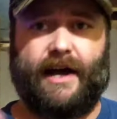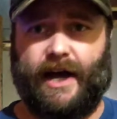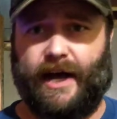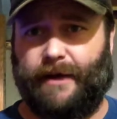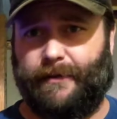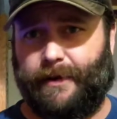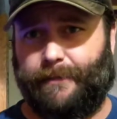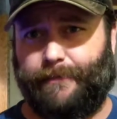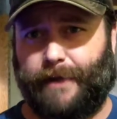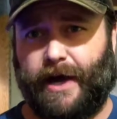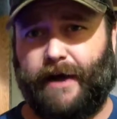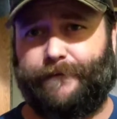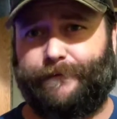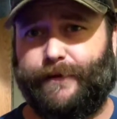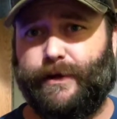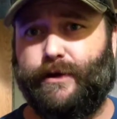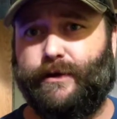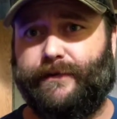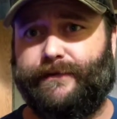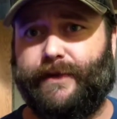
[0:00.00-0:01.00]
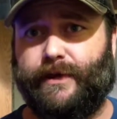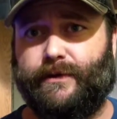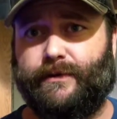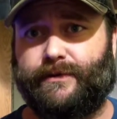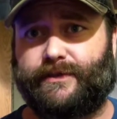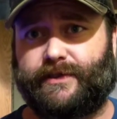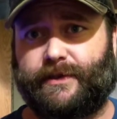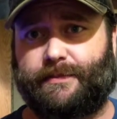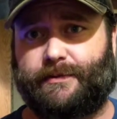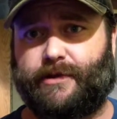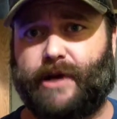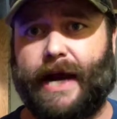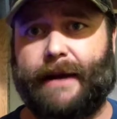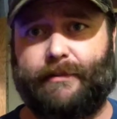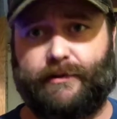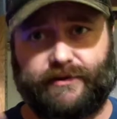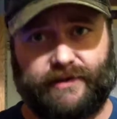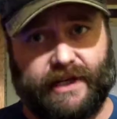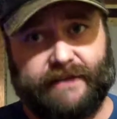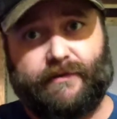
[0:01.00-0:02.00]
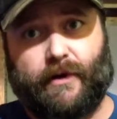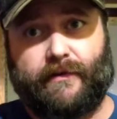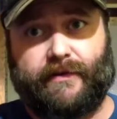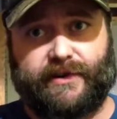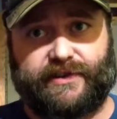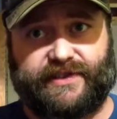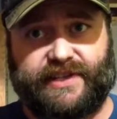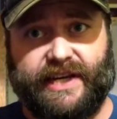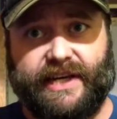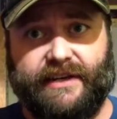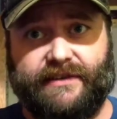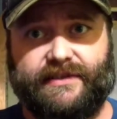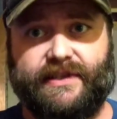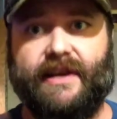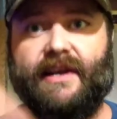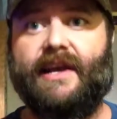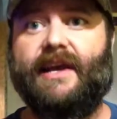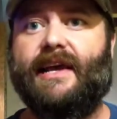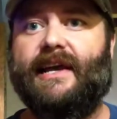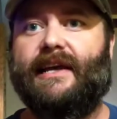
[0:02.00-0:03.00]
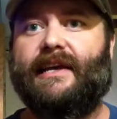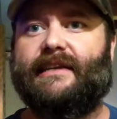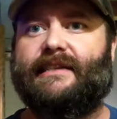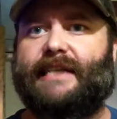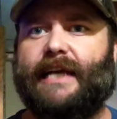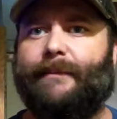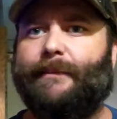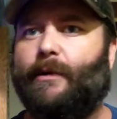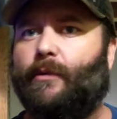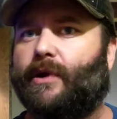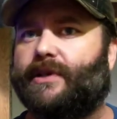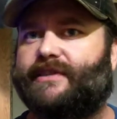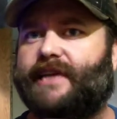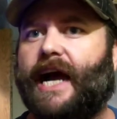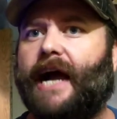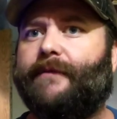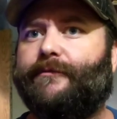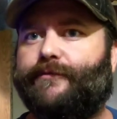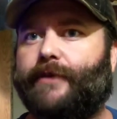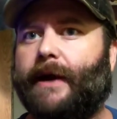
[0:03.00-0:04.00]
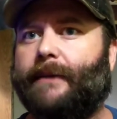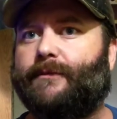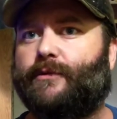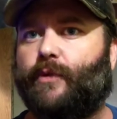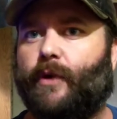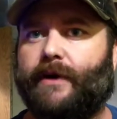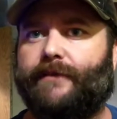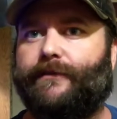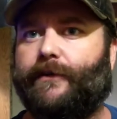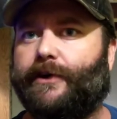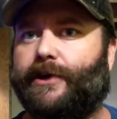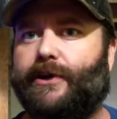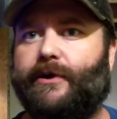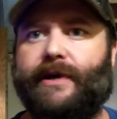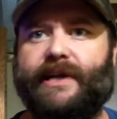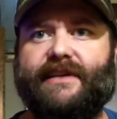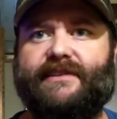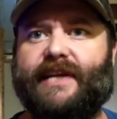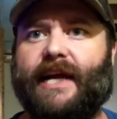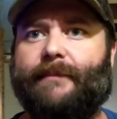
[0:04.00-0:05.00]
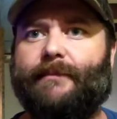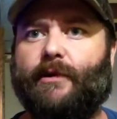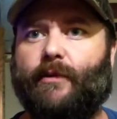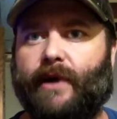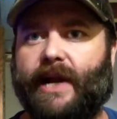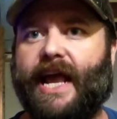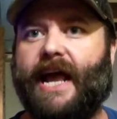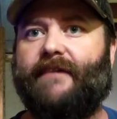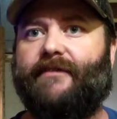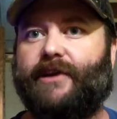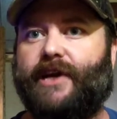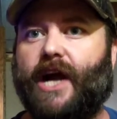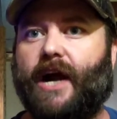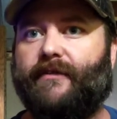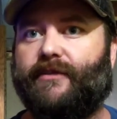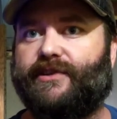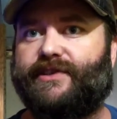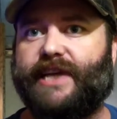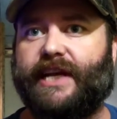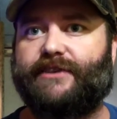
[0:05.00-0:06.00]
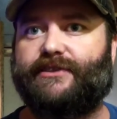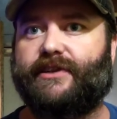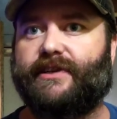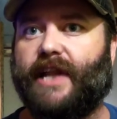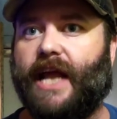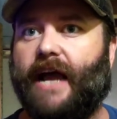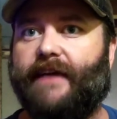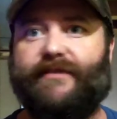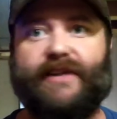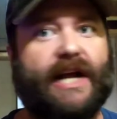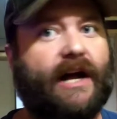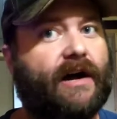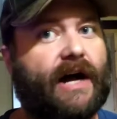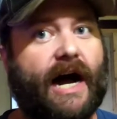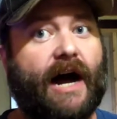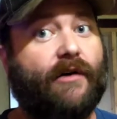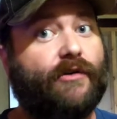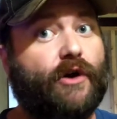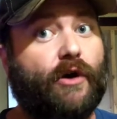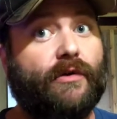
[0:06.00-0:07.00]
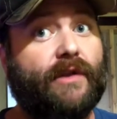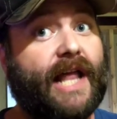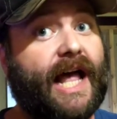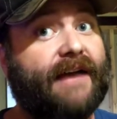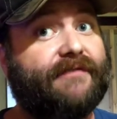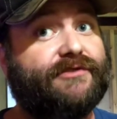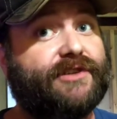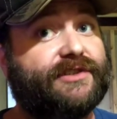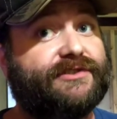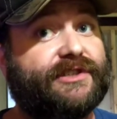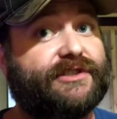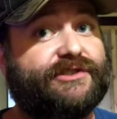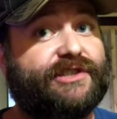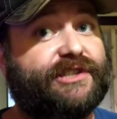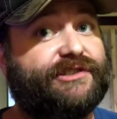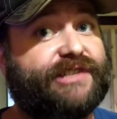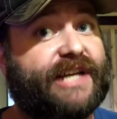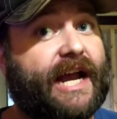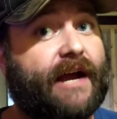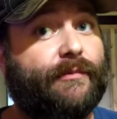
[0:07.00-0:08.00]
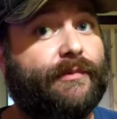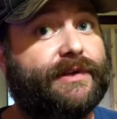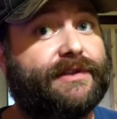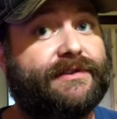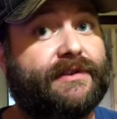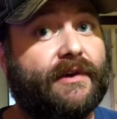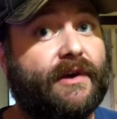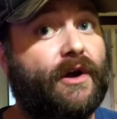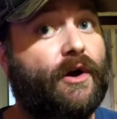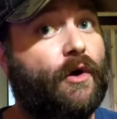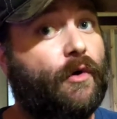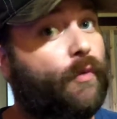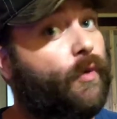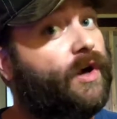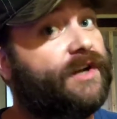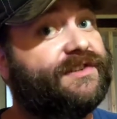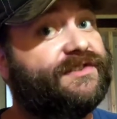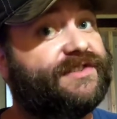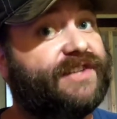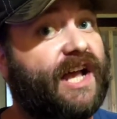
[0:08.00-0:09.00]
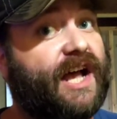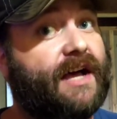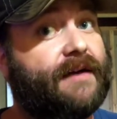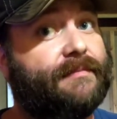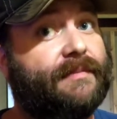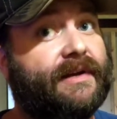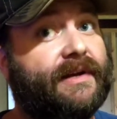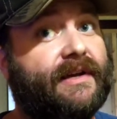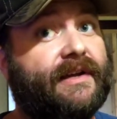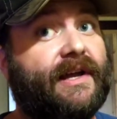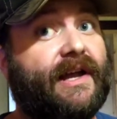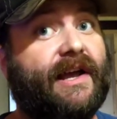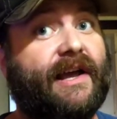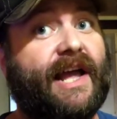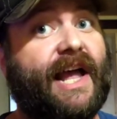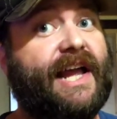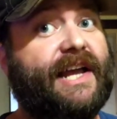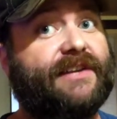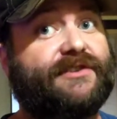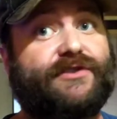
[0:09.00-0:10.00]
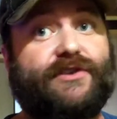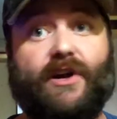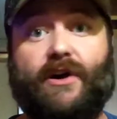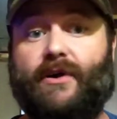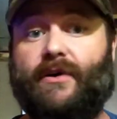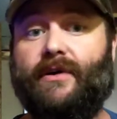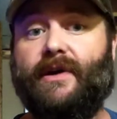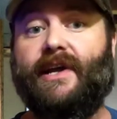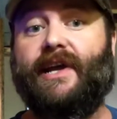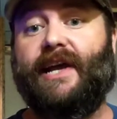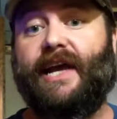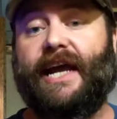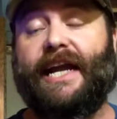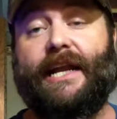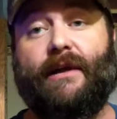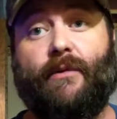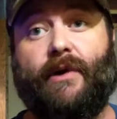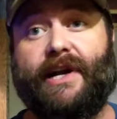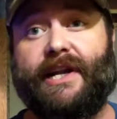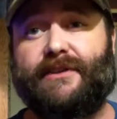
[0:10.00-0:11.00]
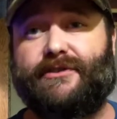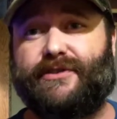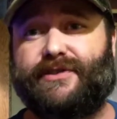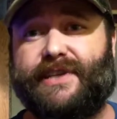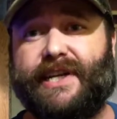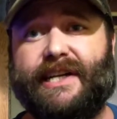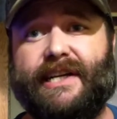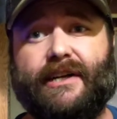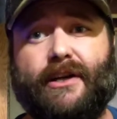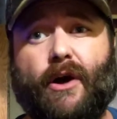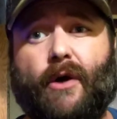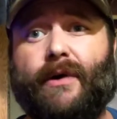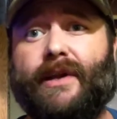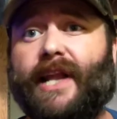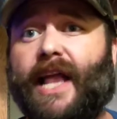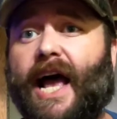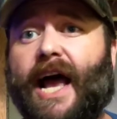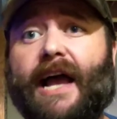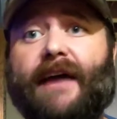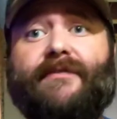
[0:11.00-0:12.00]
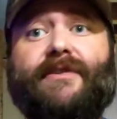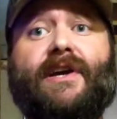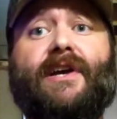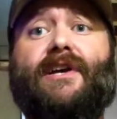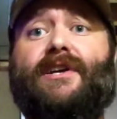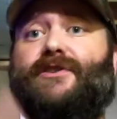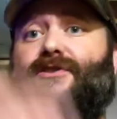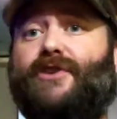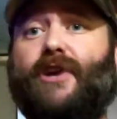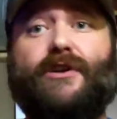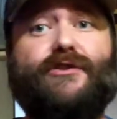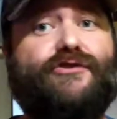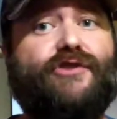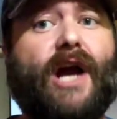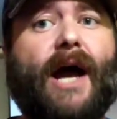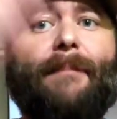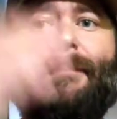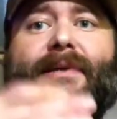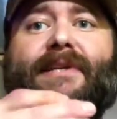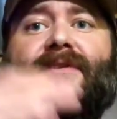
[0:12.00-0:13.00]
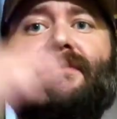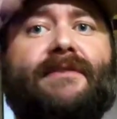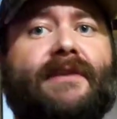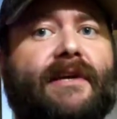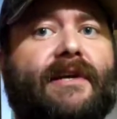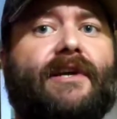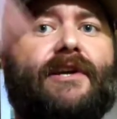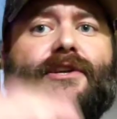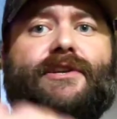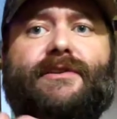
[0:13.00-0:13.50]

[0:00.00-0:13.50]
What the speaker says: a few of you subscribers live overseas. Tell me what time frames work for you anytime you want to have a conversation live, and I'll go live just to chit-chat with one sub. Hey, so anyone interested in going live, start dropping,